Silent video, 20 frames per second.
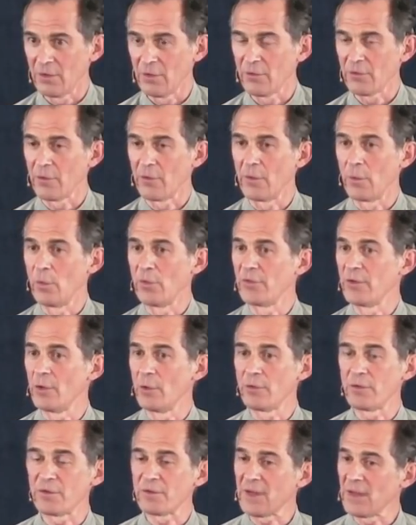So there was
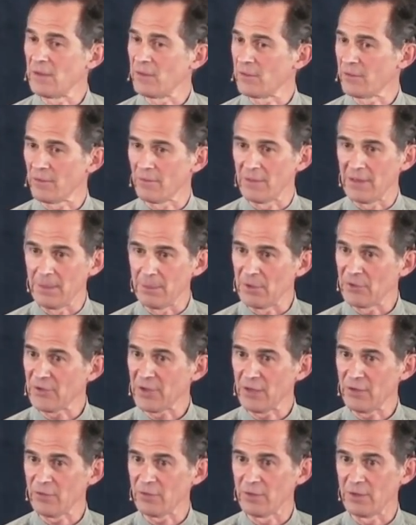no sense of
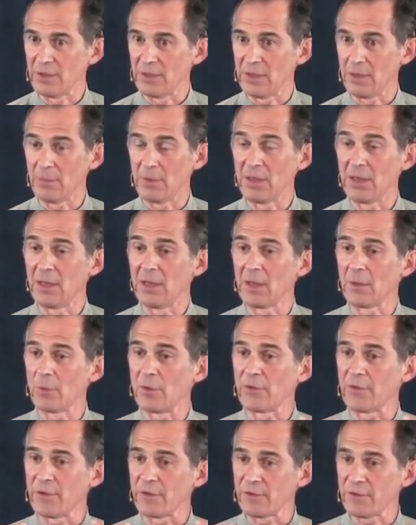limitation in him. In other
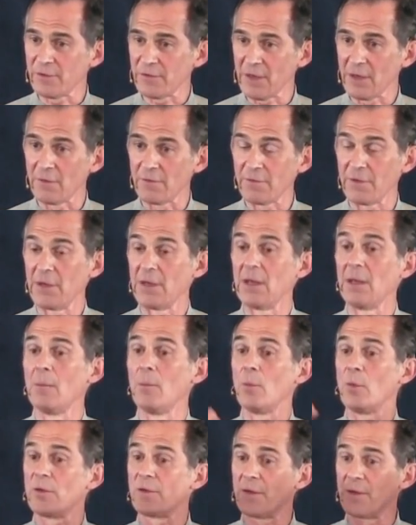words, the self in
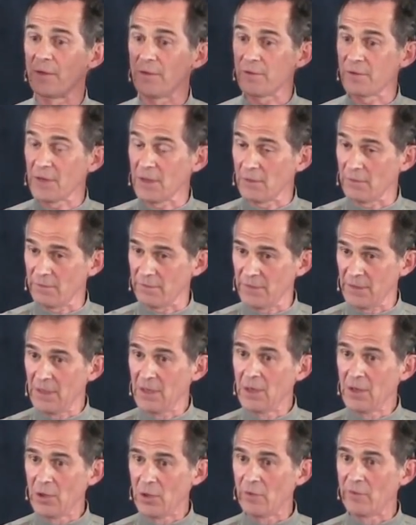him was the self
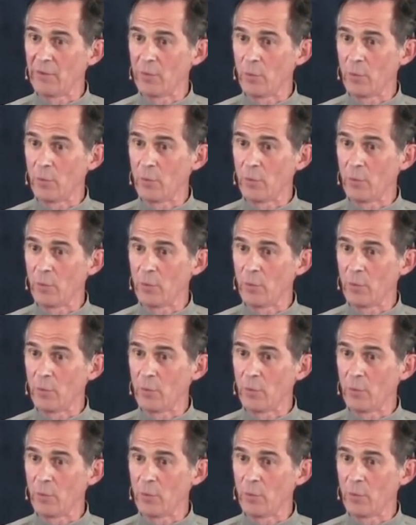of